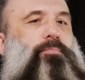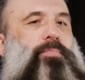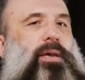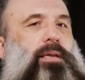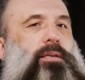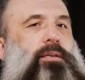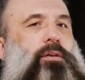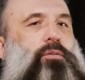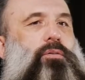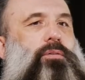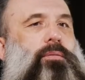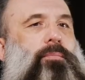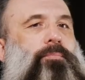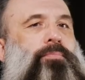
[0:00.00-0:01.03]
But, you
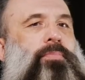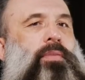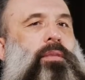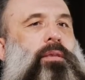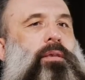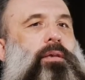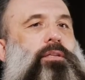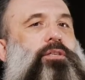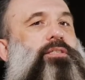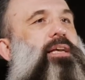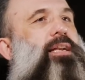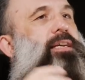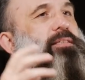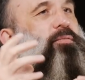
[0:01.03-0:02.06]
know,
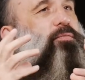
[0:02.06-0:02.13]
Jacinta is